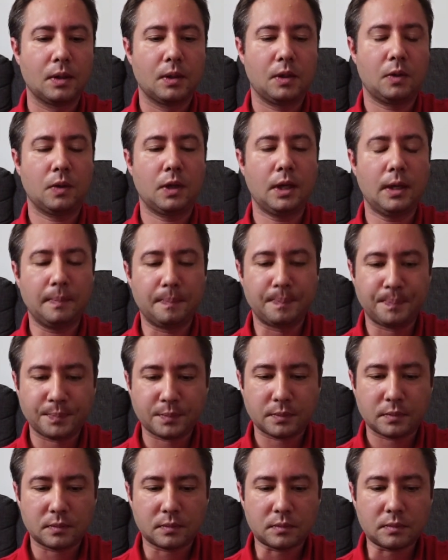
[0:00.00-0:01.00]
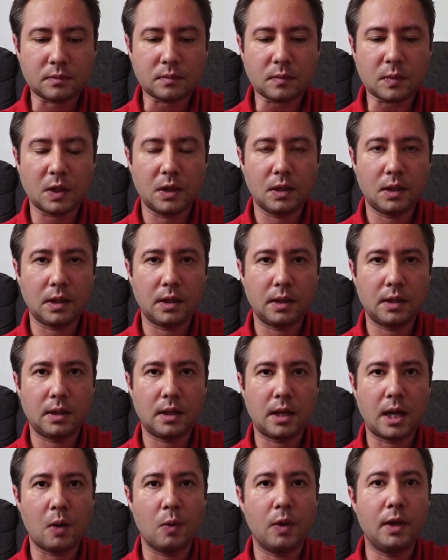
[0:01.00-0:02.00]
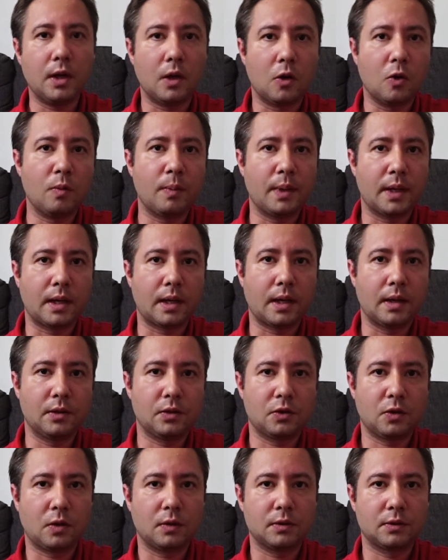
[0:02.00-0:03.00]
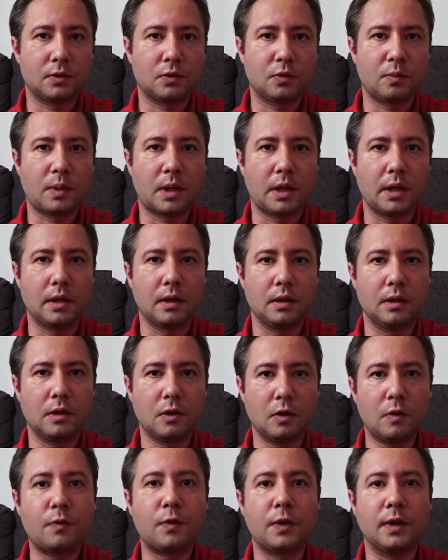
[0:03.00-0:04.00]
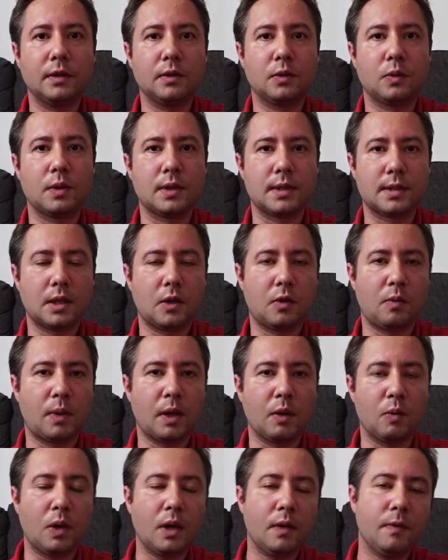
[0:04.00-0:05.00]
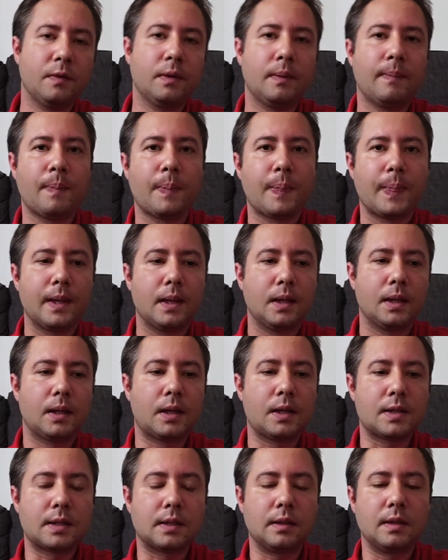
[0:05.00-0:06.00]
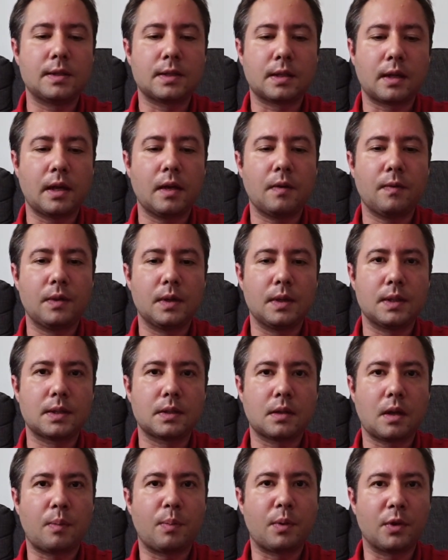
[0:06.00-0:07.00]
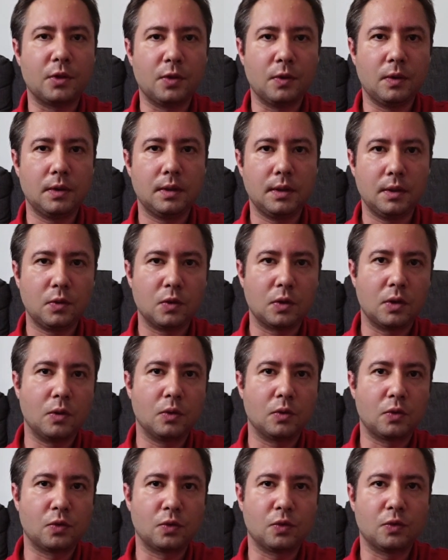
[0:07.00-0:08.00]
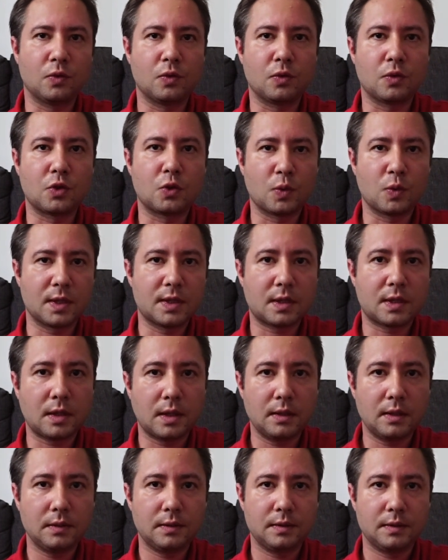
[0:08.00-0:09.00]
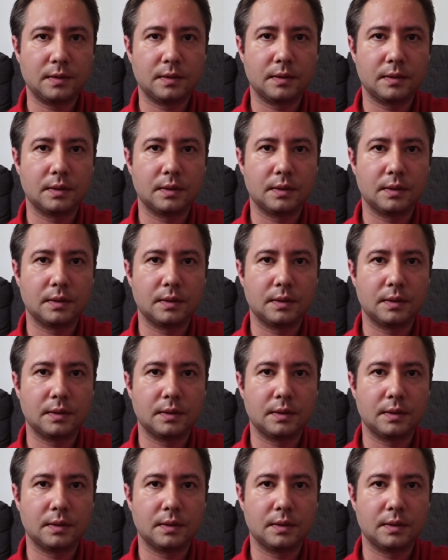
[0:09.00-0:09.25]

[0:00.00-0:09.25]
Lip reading: Okay. I went home and I talked to my girlfriend, who is now my wife, and I said, listen, I have this opportunity to go to Switzerland